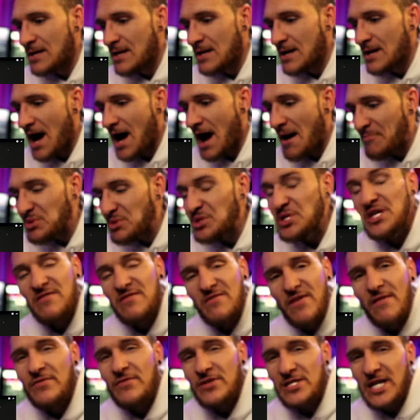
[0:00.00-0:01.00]
I believe
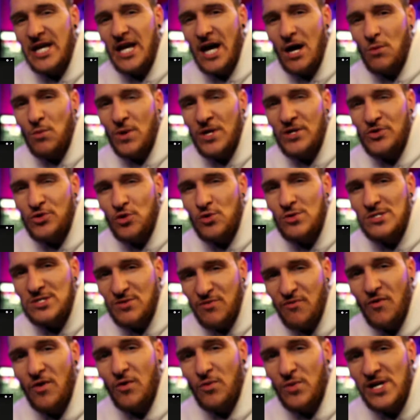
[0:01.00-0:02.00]
everything I went through was for
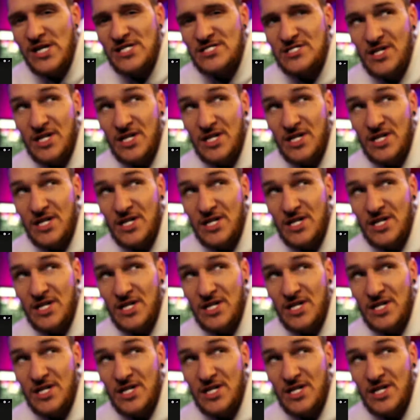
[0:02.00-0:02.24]
a reason.